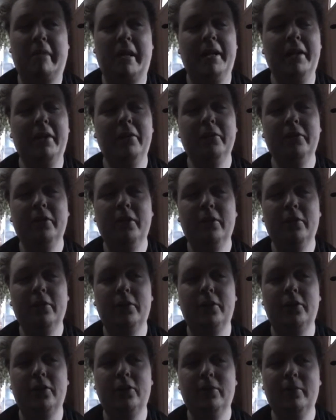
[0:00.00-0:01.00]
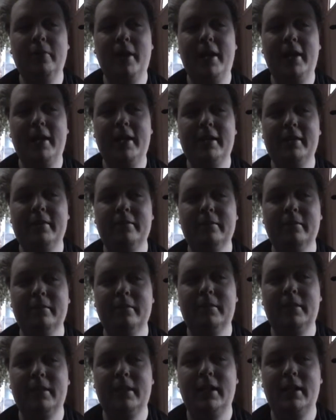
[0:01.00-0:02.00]
I don't know too many
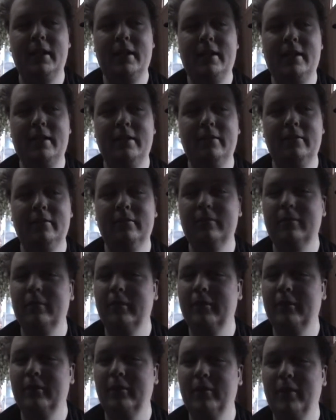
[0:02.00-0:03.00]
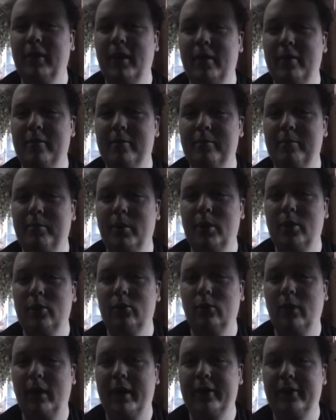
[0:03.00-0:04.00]
teen
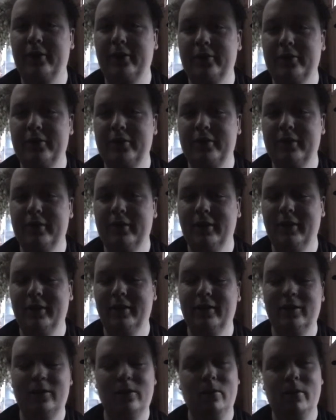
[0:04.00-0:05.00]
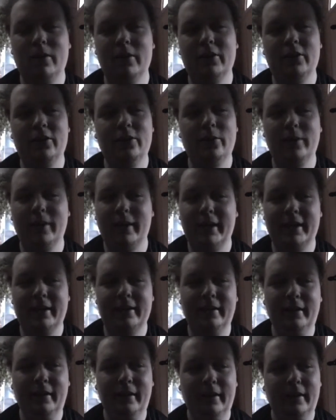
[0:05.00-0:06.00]
book writers who can do
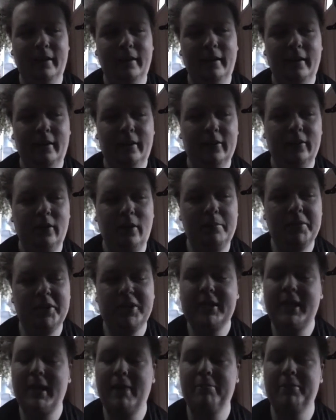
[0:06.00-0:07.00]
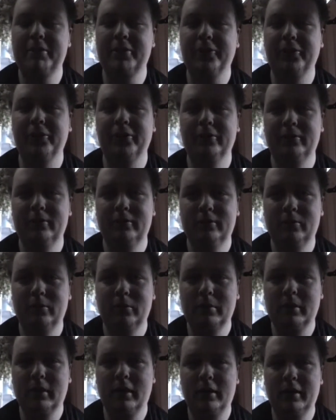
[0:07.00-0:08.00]
that, so I'm skeptical.
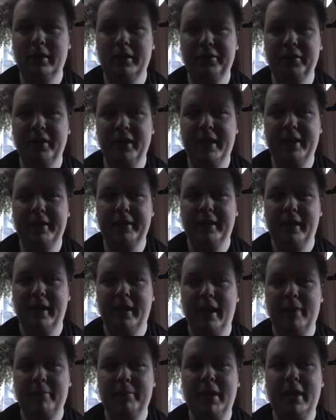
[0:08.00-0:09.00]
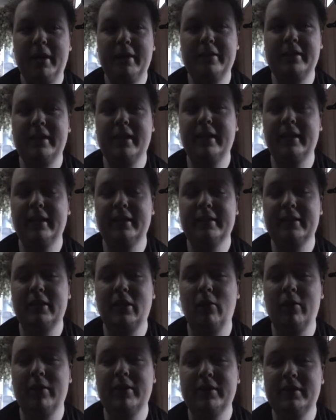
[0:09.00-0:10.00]
We'll call it that. I'm not saying it's
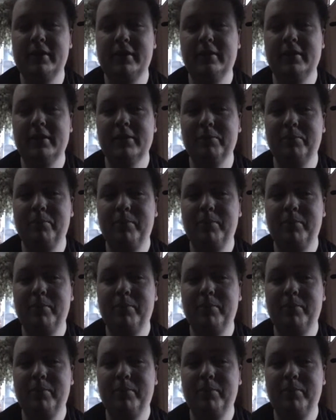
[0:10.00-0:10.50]
going to